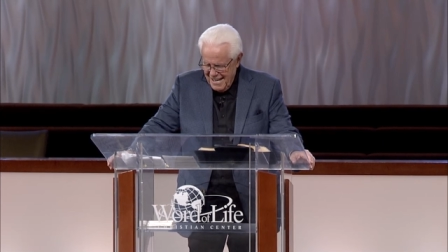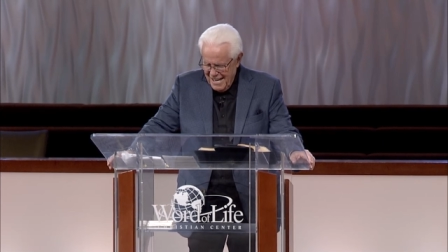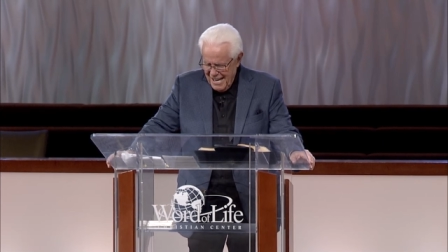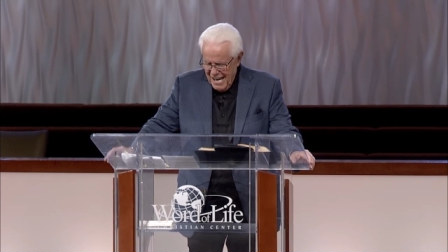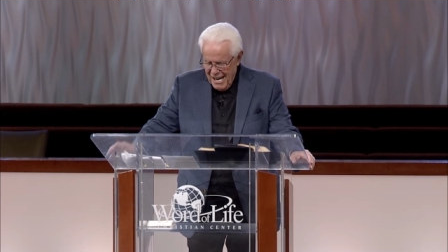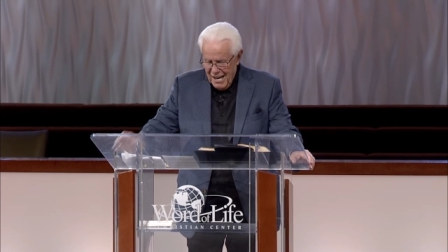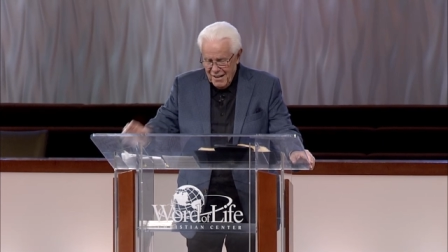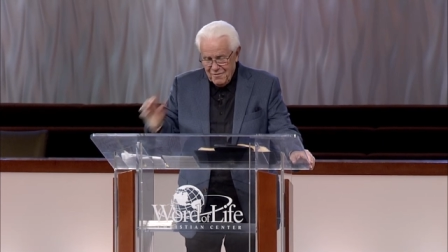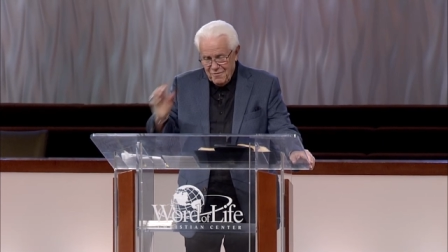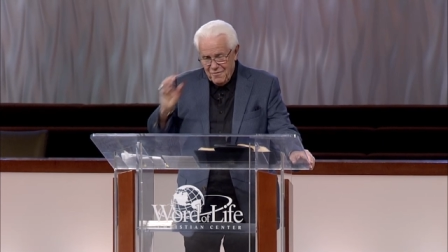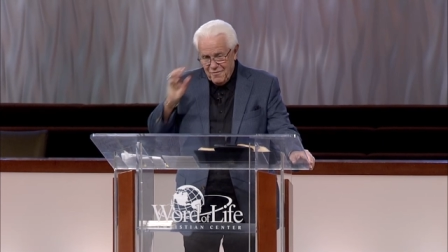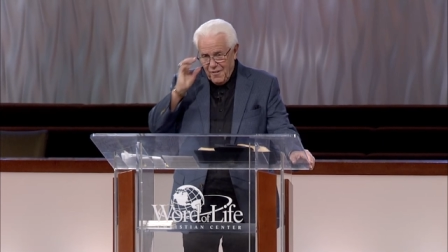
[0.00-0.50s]

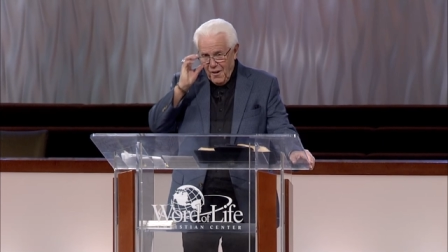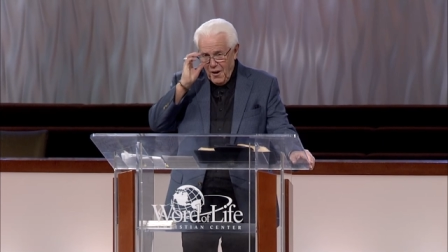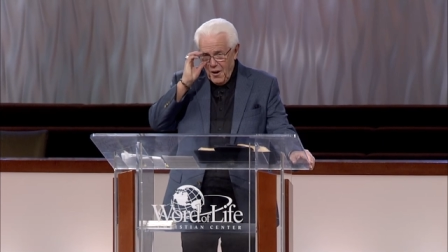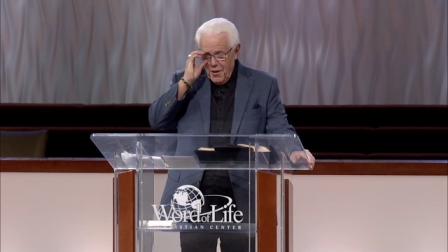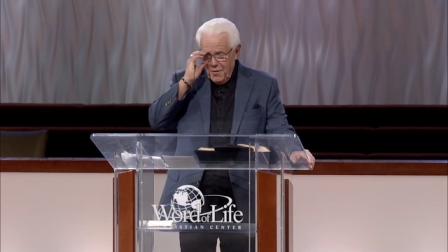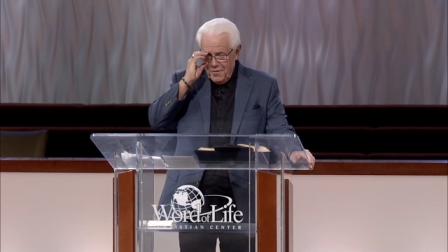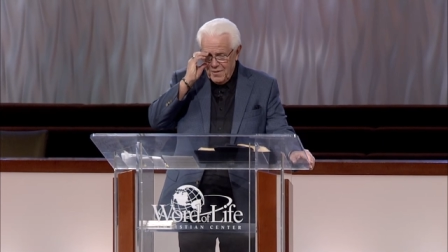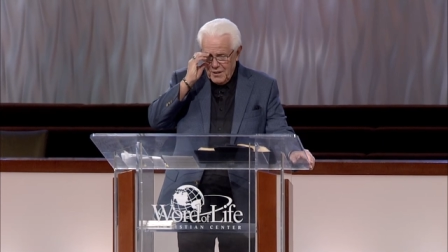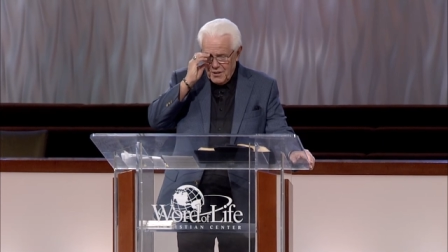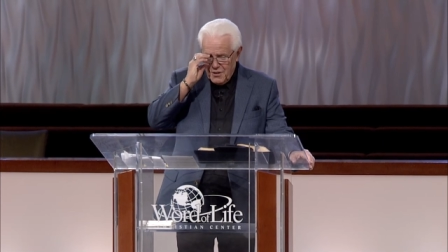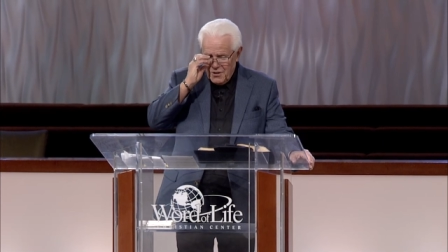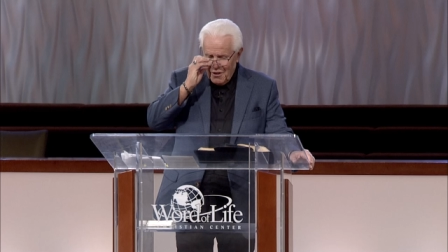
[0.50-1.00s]
and
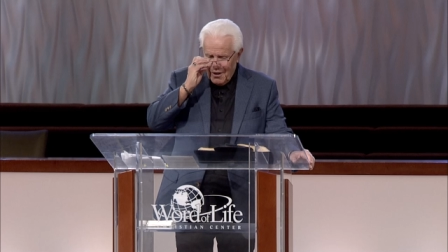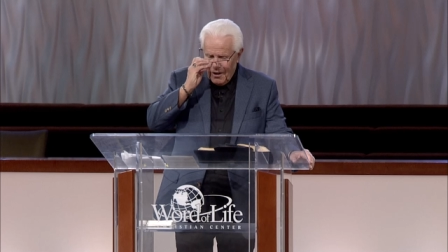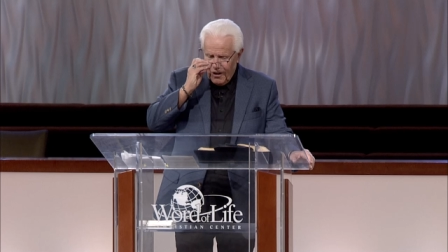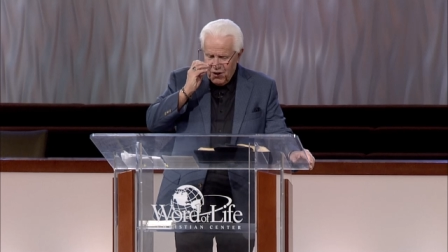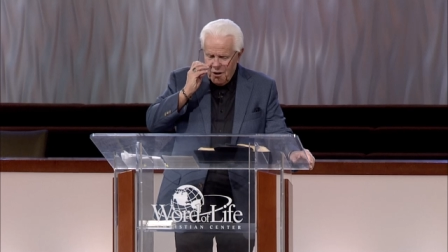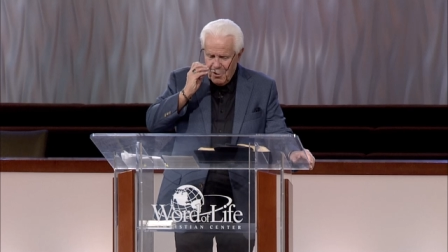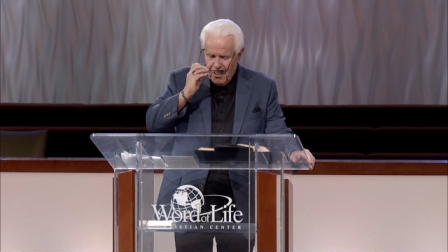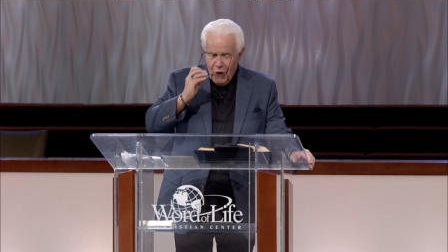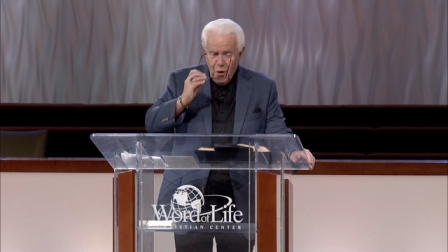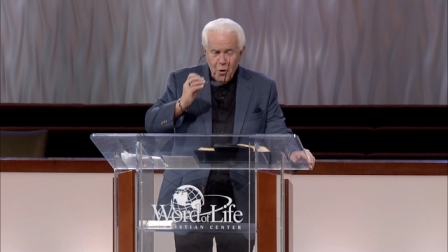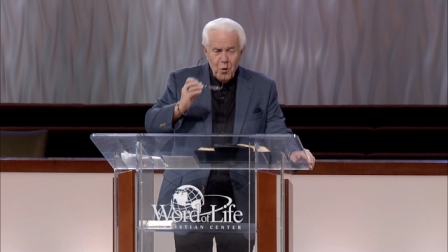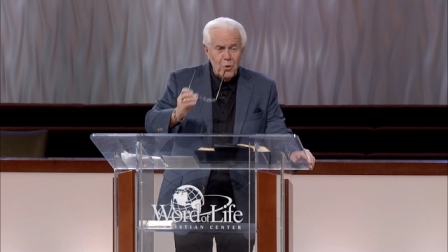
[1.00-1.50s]
fervor to
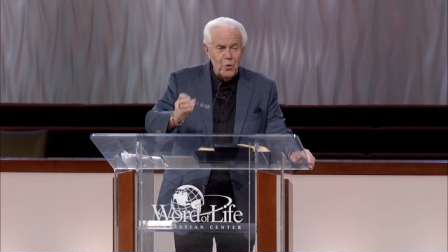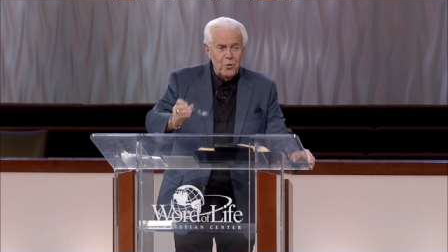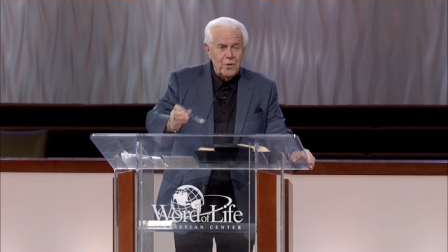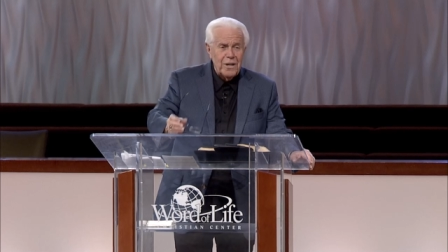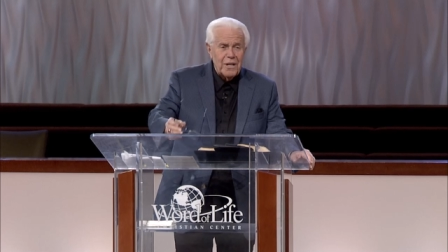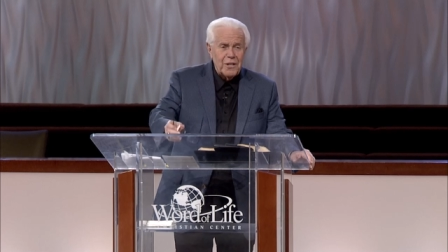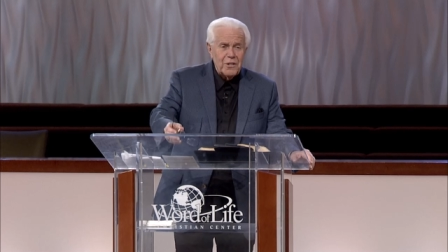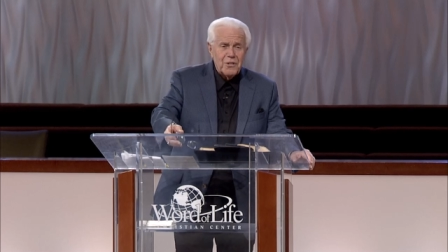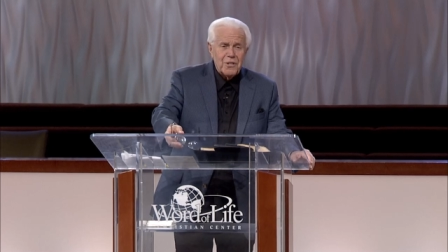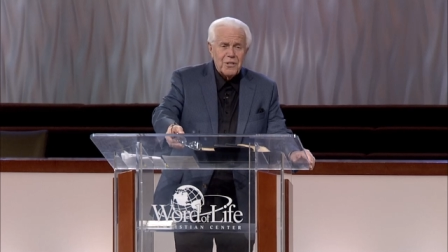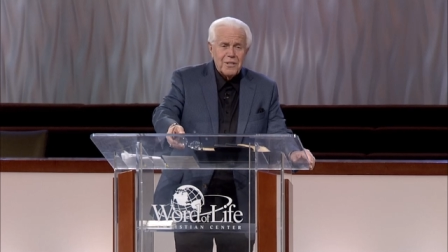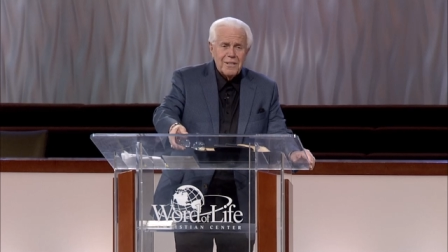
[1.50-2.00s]

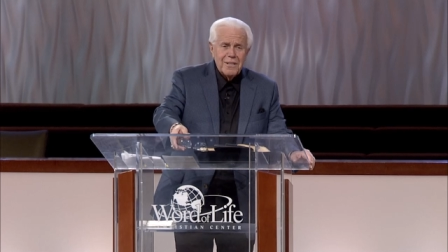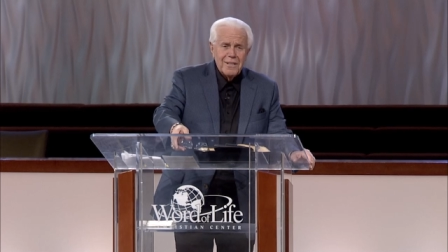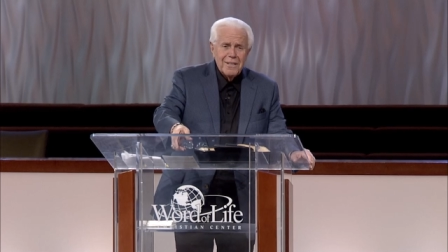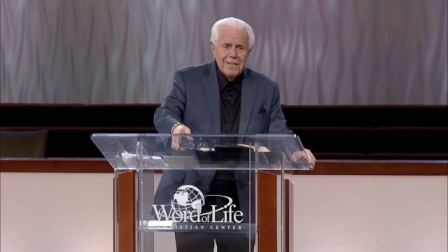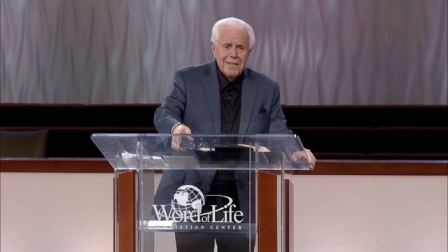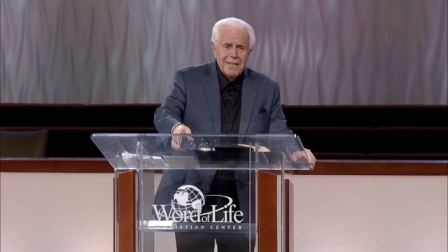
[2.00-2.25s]
coldness.